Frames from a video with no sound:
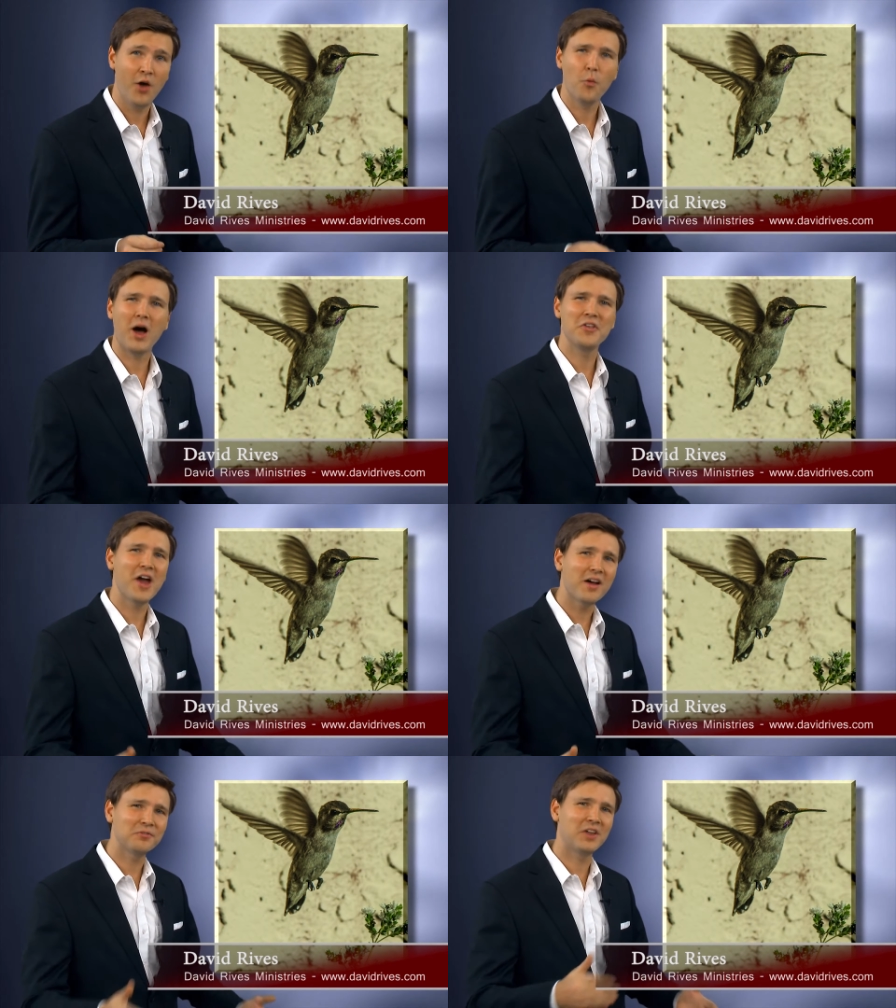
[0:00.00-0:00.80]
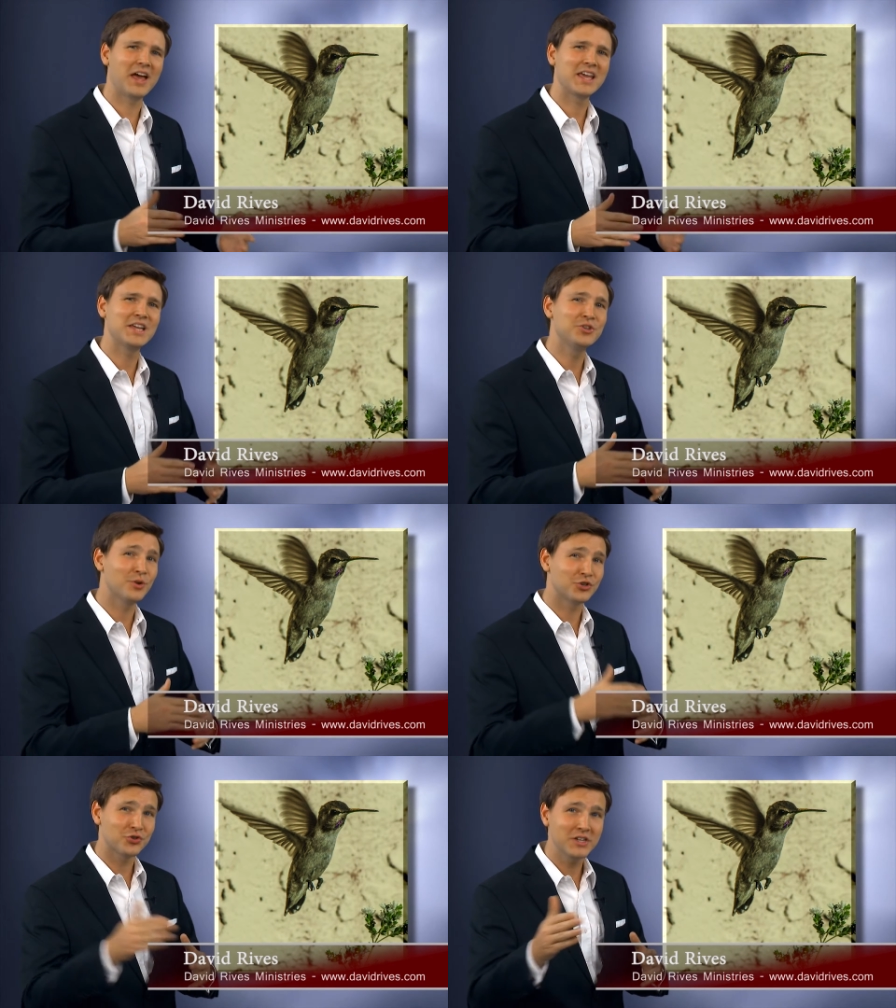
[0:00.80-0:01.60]
while not flying
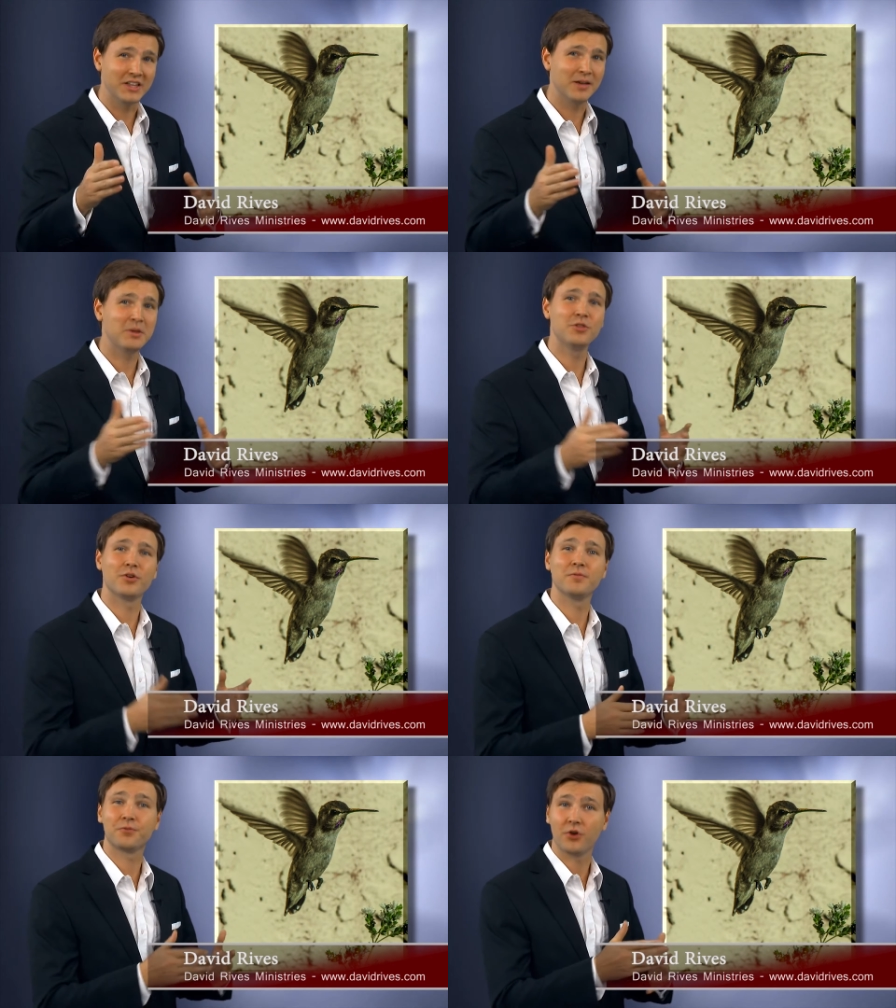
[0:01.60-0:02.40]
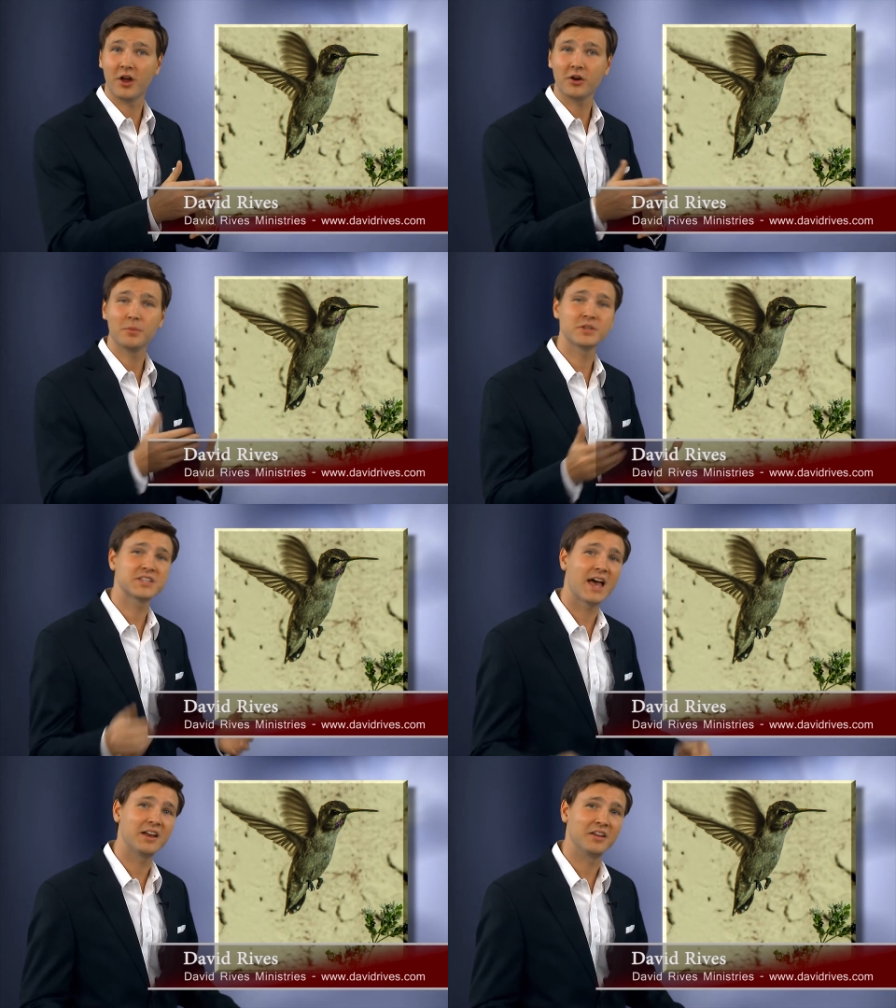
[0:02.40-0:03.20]
into a tree limb either in front or
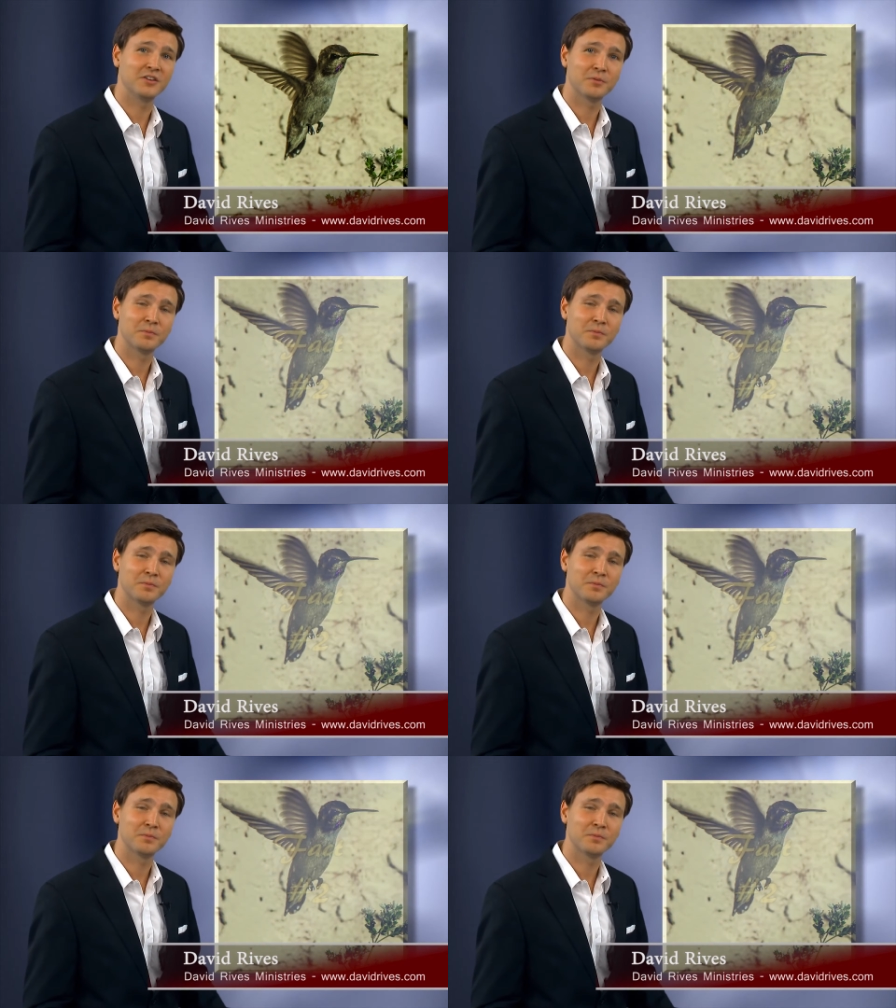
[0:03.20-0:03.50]
beside it.